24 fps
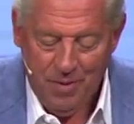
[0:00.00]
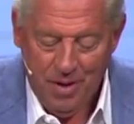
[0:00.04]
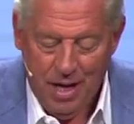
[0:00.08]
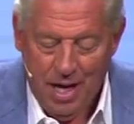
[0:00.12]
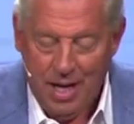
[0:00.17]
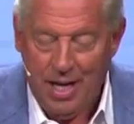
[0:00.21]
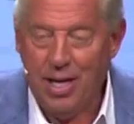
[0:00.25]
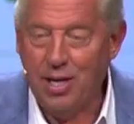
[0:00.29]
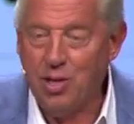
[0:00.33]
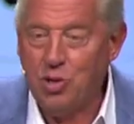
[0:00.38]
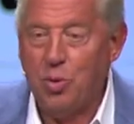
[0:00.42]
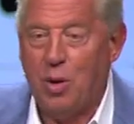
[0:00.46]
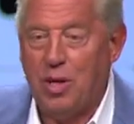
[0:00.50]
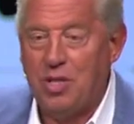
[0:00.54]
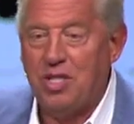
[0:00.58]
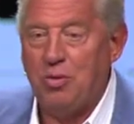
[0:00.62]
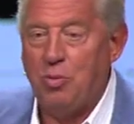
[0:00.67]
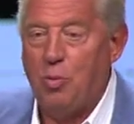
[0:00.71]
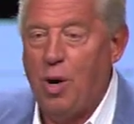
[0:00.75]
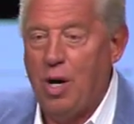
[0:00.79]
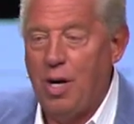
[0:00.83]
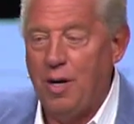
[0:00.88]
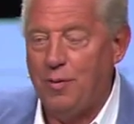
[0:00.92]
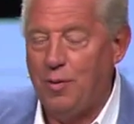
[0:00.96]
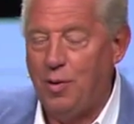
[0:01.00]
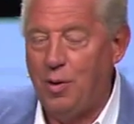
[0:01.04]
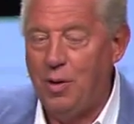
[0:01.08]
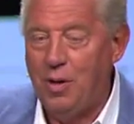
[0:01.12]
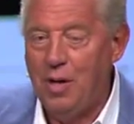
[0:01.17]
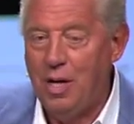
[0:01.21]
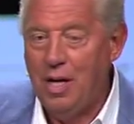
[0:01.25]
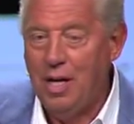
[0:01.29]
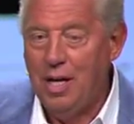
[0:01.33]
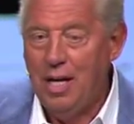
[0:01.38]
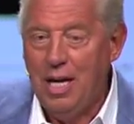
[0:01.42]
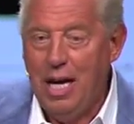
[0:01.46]
And here's what's wonderful.
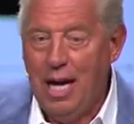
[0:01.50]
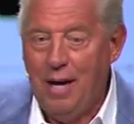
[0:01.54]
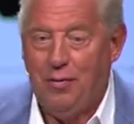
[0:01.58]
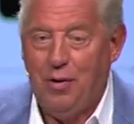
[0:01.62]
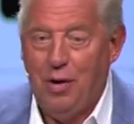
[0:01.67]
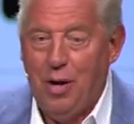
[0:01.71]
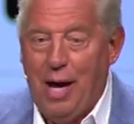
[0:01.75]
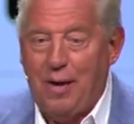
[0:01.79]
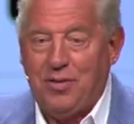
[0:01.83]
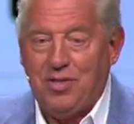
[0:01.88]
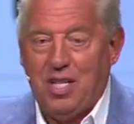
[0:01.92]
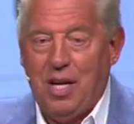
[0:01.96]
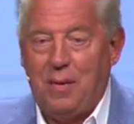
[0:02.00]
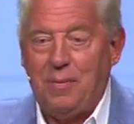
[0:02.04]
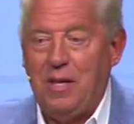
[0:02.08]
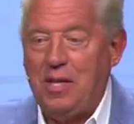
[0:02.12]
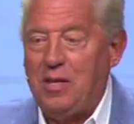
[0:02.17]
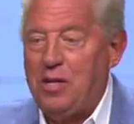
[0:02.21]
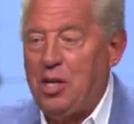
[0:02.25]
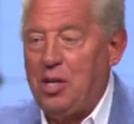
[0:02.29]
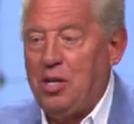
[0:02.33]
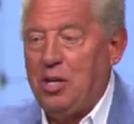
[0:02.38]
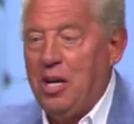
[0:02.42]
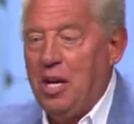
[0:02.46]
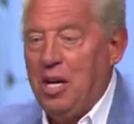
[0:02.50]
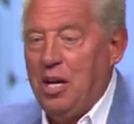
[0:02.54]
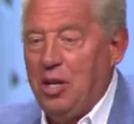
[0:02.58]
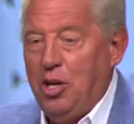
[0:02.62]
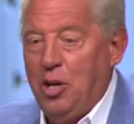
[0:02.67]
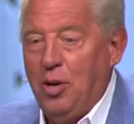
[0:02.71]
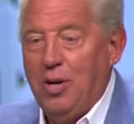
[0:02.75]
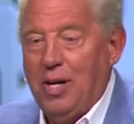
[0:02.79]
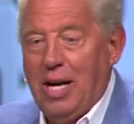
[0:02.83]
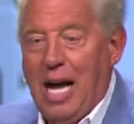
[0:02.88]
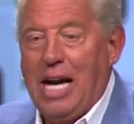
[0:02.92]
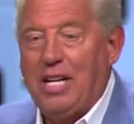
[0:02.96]
If you have something that
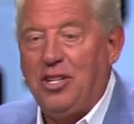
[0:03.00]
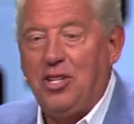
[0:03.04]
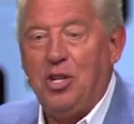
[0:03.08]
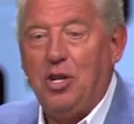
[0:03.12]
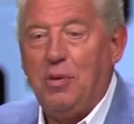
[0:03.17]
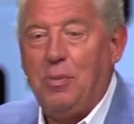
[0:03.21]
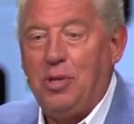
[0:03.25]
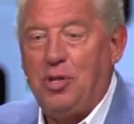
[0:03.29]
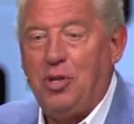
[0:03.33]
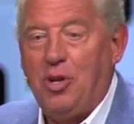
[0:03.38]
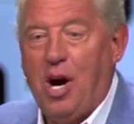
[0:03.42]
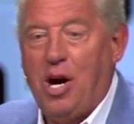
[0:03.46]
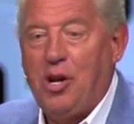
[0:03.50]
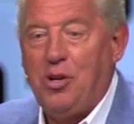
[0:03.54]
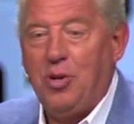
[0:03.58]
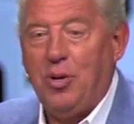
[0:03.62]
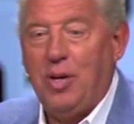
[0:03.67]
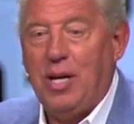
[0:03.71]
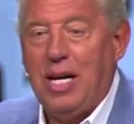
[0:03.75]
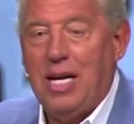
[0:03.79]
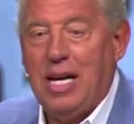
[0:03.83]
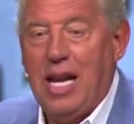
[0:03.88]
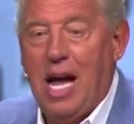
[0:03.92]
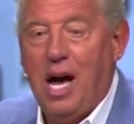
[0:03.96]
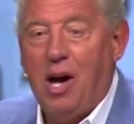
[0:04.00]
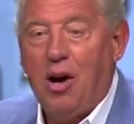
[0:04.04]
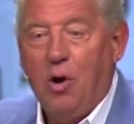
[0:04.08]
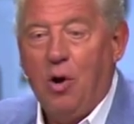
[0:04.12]
you would like to do but you aren't doing it now,